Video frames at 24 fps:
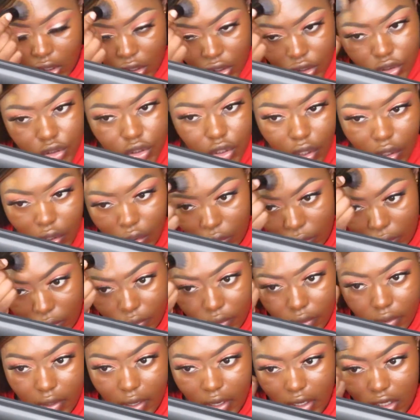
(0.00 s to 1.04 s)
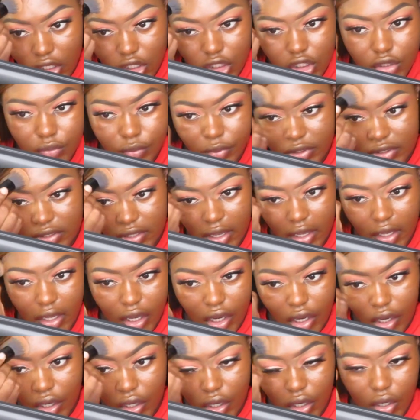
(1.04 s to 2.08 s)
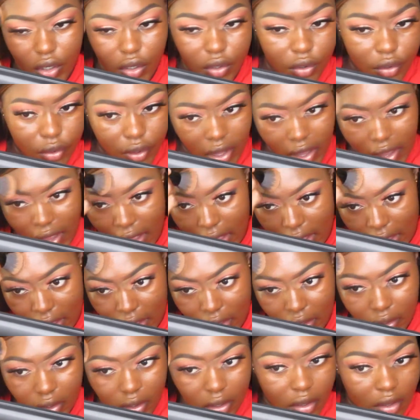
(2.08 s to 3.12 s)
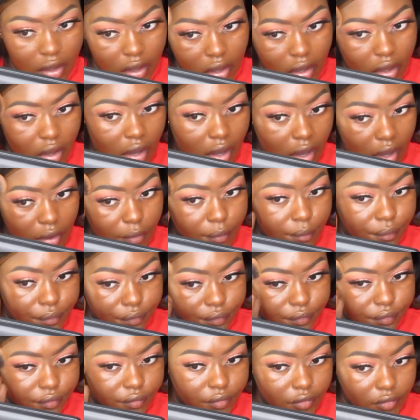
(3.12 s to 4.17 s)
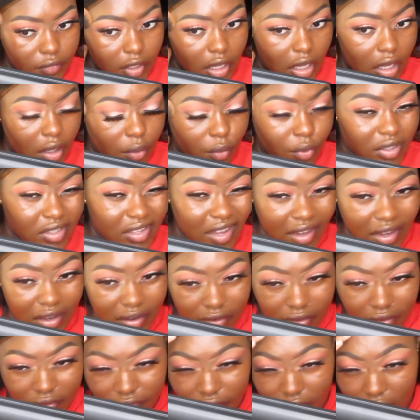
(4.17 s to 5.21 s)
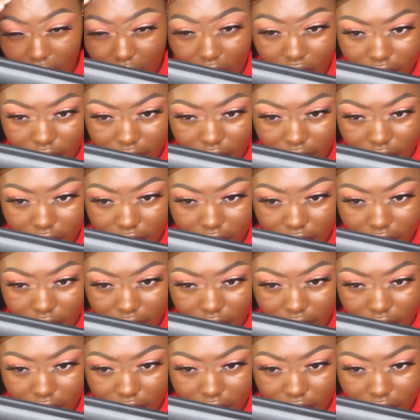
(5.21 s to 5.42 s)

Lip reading: so, and then she was like, oh, okay, it was like an